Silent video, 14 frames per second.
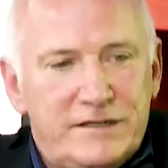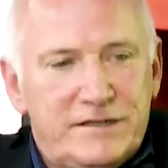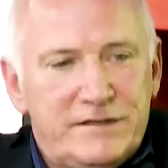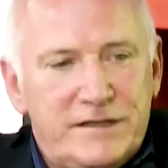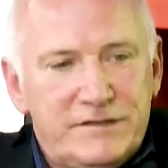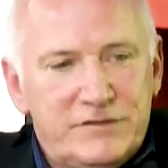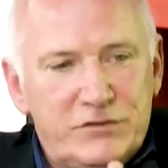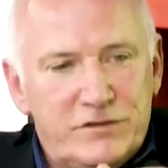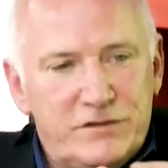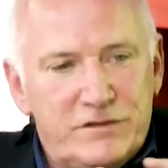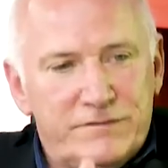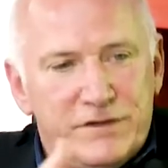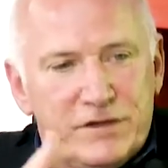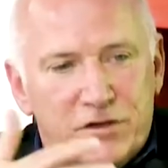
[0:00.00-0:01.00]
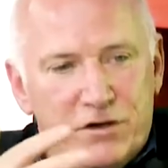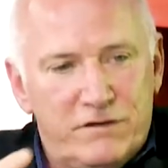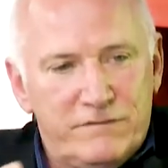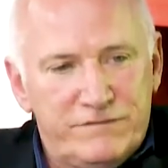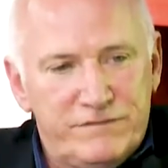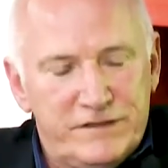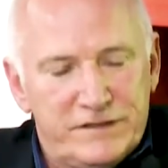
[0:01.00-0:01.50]
And that's sort of the
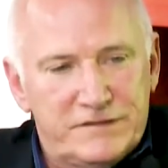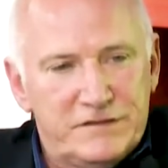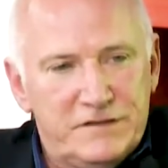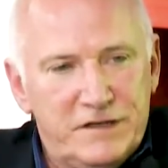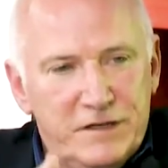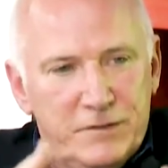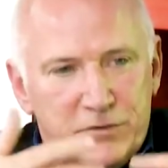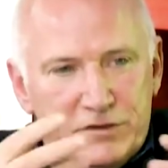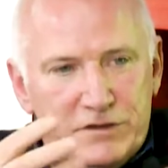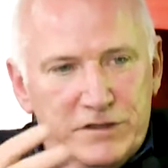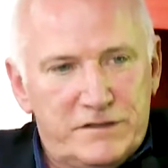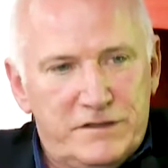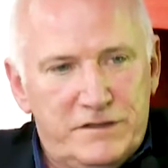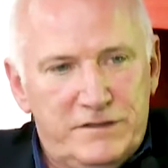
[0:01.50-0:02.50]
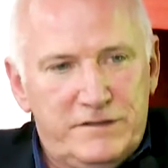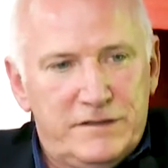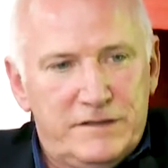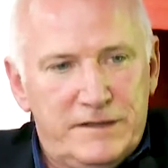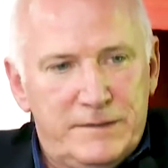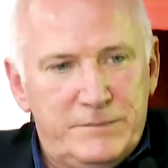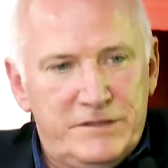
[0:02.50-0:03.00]
conflict, particularly the
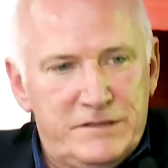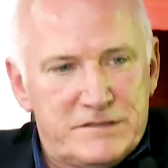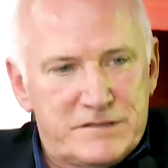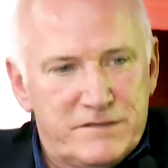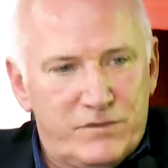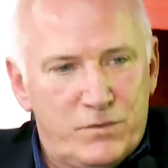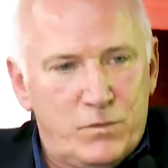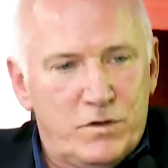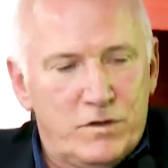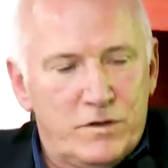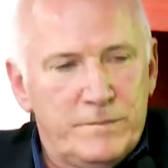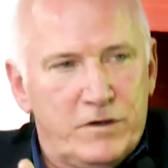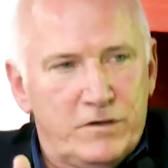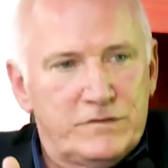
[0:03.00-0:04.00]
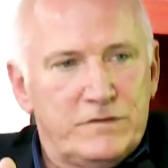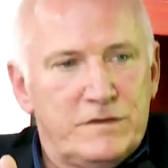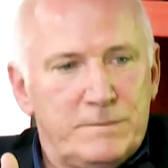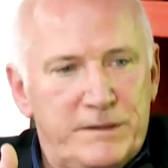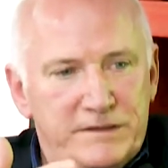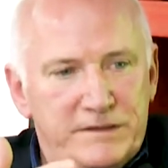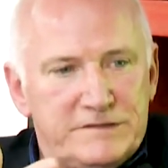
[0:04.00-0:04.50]
Lebanese civil war, but also the
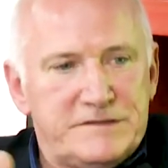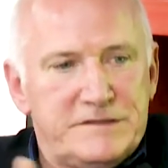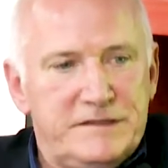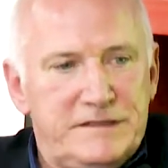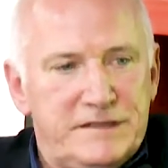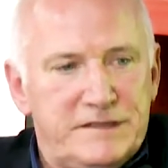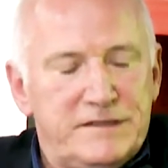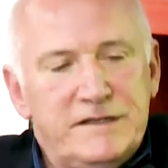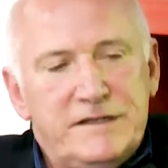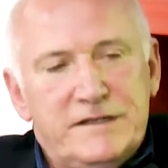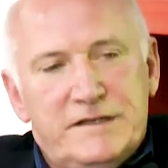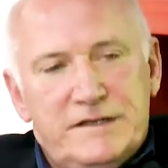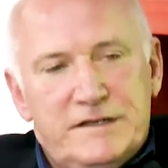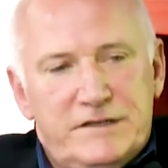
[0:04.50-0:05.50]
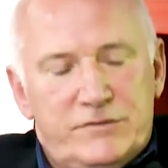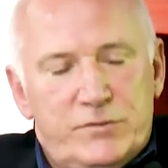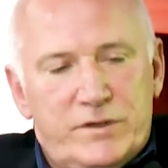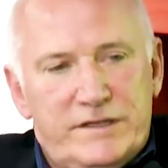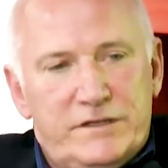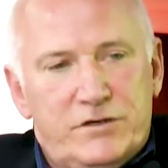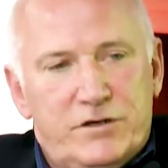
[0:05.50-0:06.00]

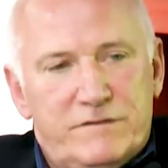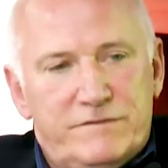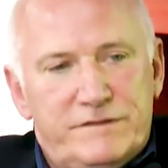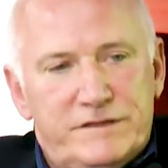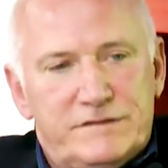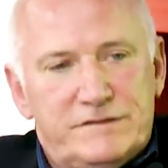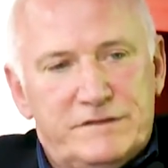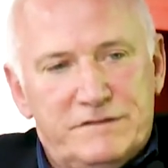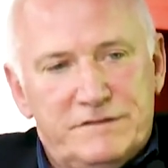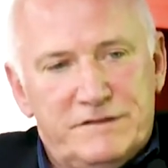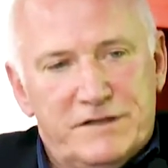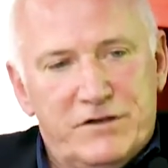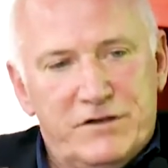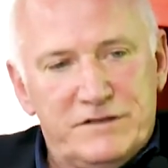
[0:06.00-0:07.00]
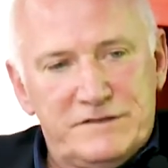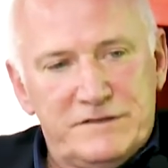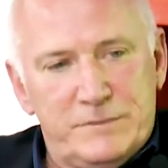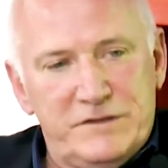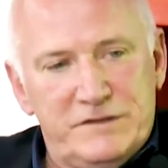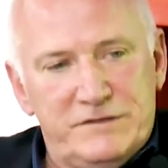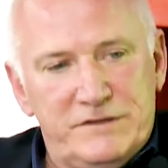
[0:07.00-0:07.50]
Palestinian-Israeli conflict. So the
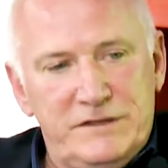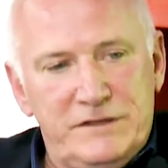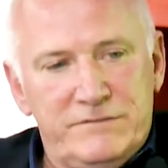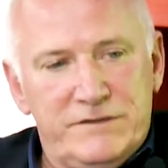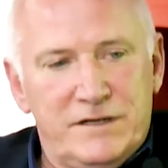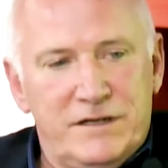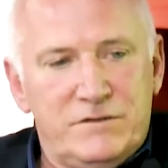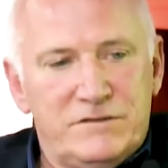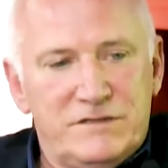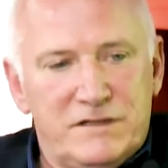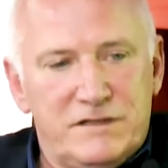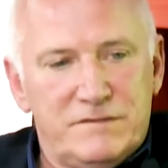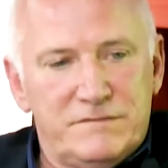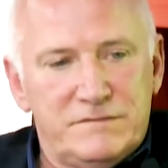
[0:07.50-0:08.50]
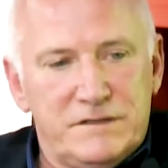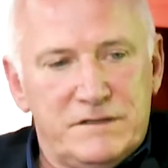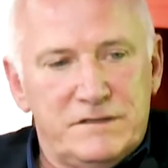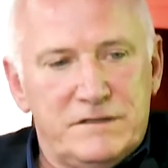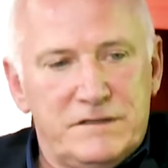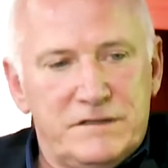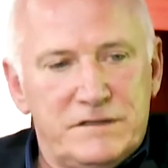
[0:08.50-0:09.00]
concept is, even out of
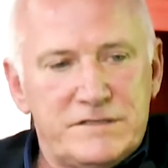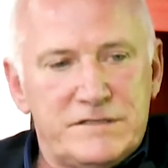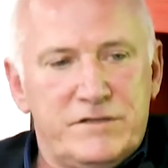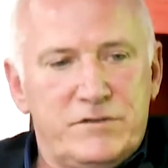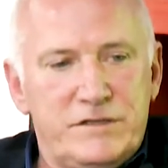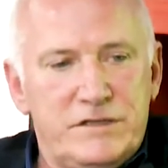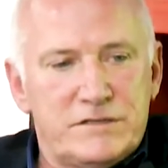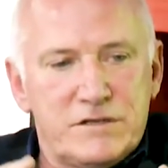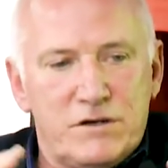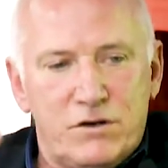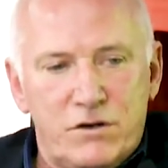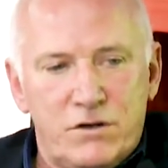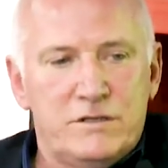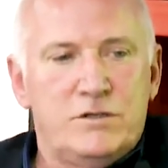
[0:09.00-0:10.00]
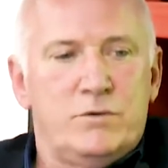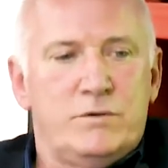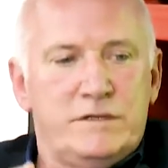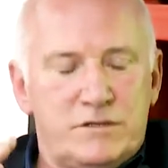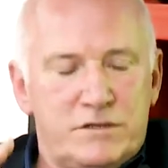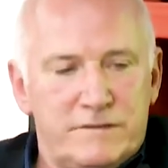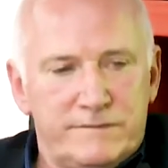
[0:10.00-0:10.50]
a serious
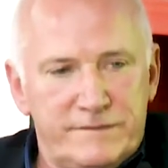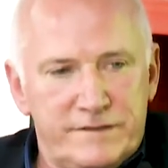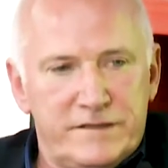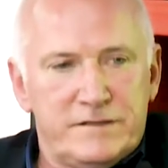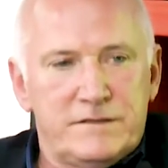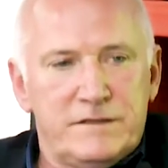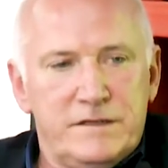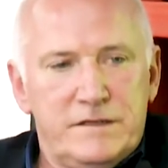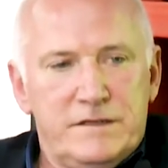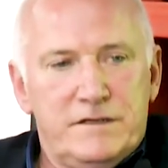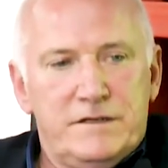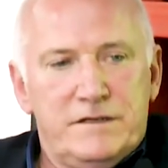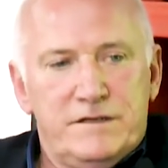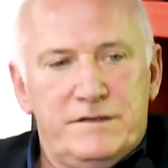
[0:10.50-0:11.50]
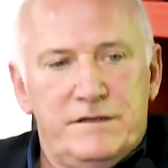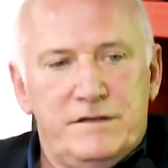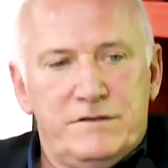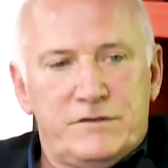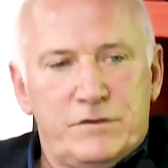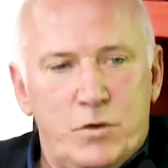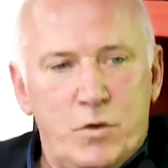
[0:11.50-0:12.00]
ongoing conflict,
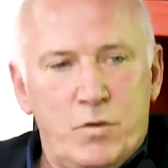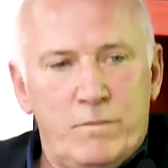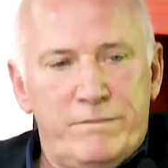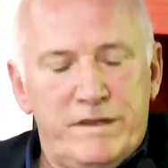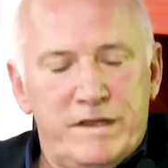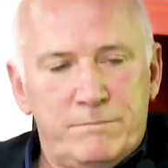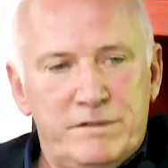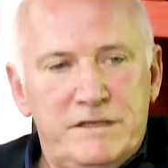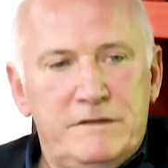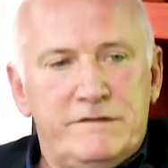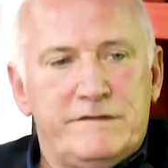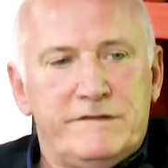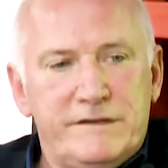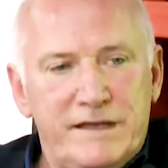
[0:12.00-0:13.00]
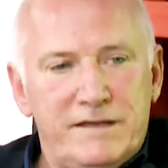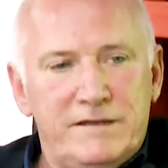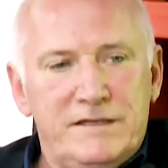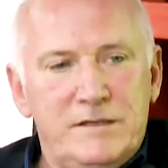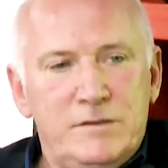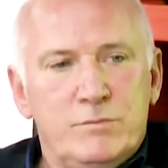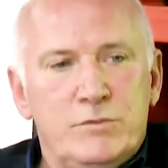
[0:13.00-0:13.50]
there's a hope that peace can
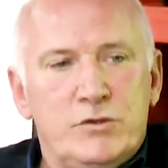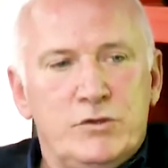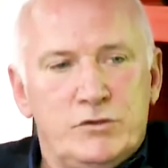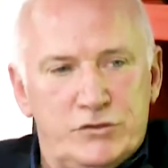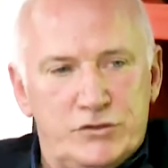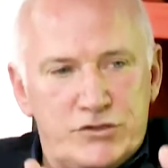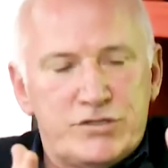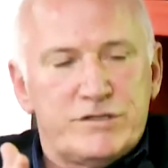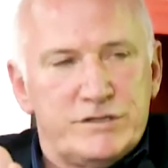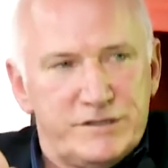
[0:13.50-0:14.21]
emerge.